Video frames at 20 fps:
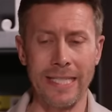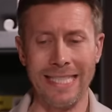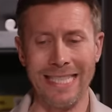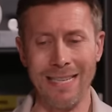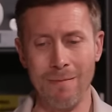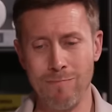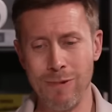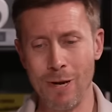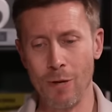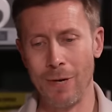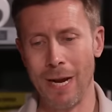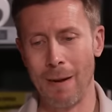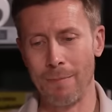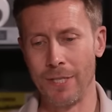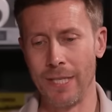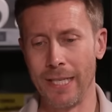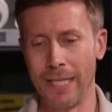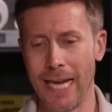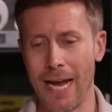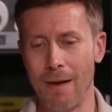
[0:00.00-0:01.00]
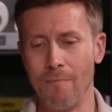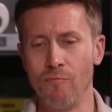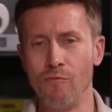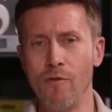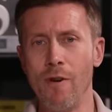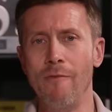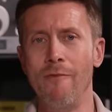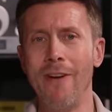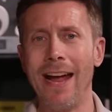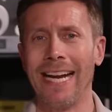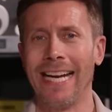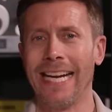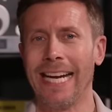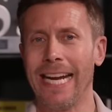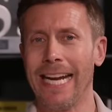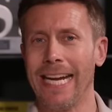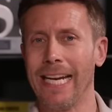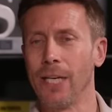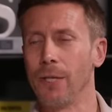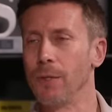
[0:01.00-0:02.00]
in the build-up to the game.
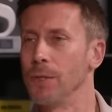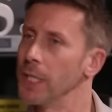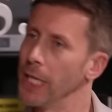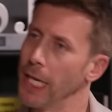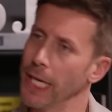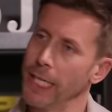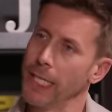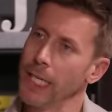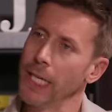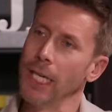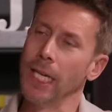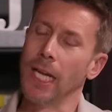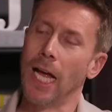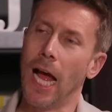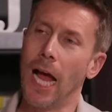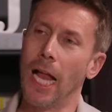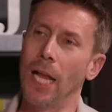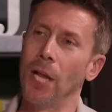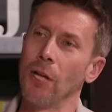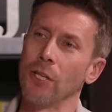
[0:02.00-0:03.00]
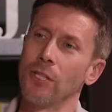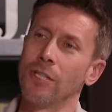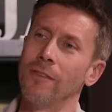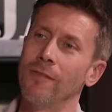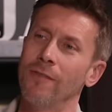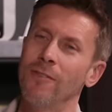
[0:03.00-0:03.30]
Revengi, you said. Uh, lots yeah. of